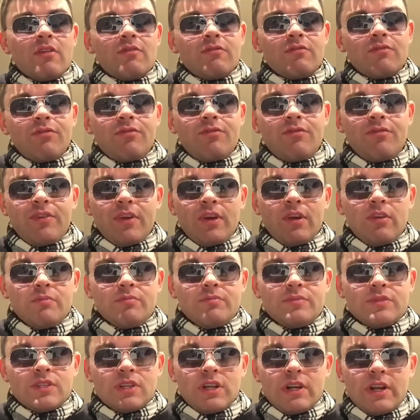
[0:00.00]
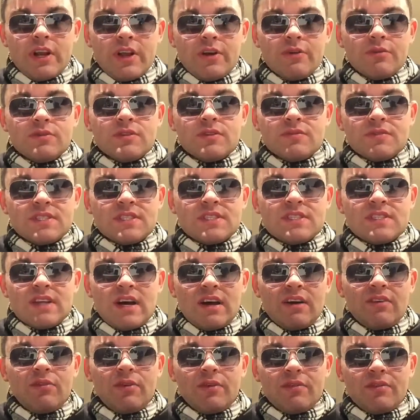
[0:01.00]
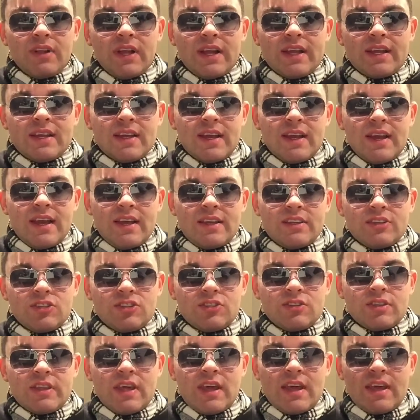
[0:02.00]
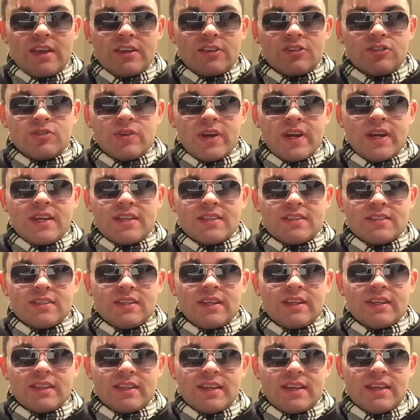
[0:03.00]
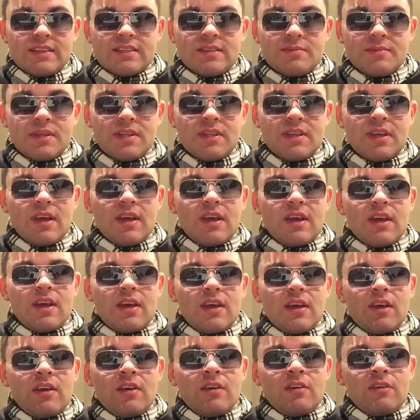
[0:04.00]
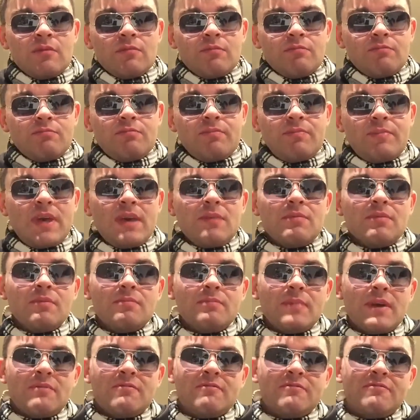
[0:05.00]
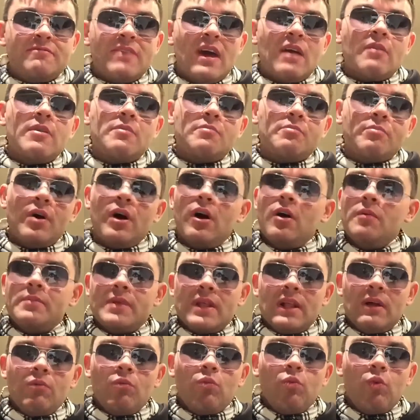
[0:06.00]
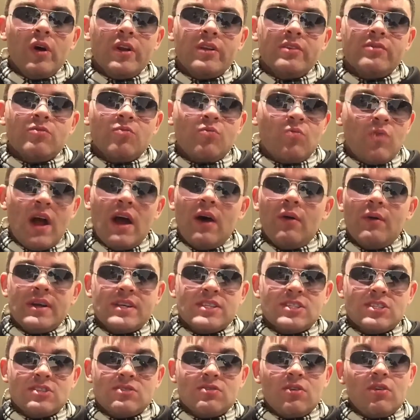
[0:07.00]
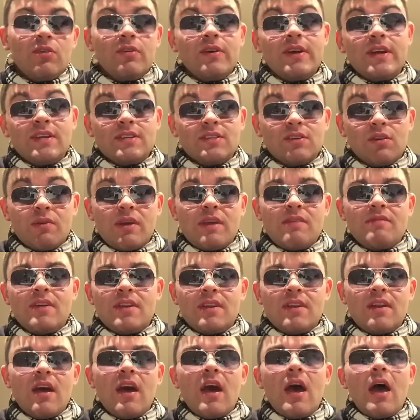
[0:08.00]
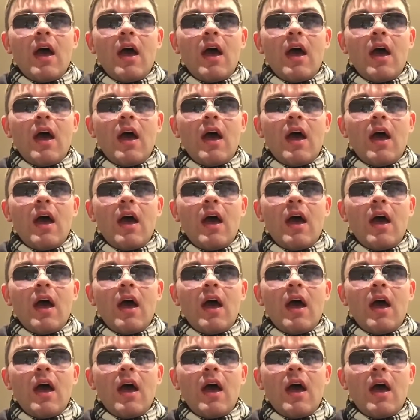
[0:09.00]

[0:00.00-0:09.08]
filmed loads of stuff with like their trains like this. I mean, people have made very popular wooden railway stories, or even